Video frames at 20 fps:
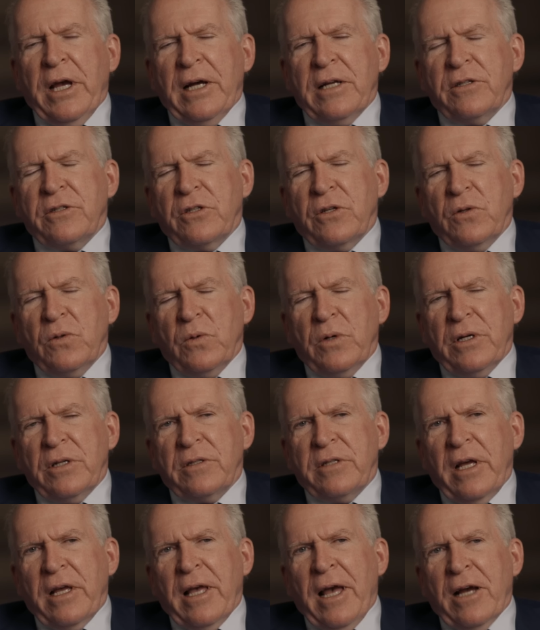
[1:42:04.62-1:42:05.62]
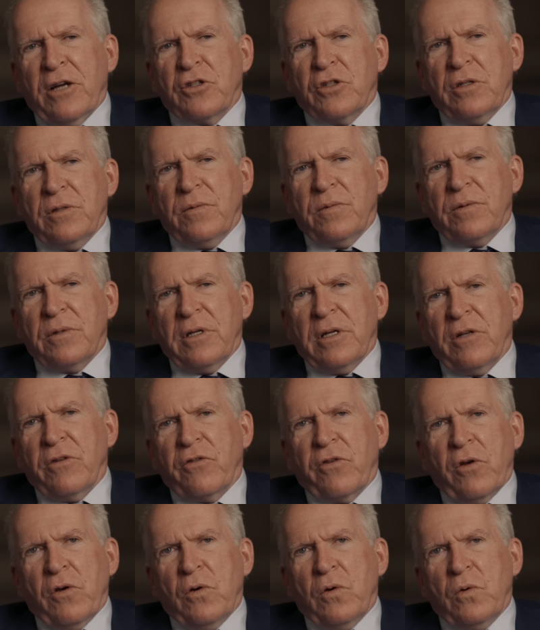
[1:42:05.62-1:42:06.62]
had to take action, and
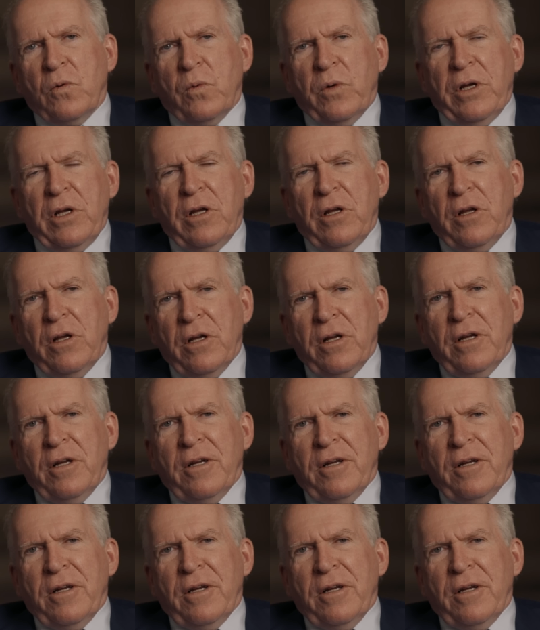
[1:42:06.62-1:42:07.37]
so we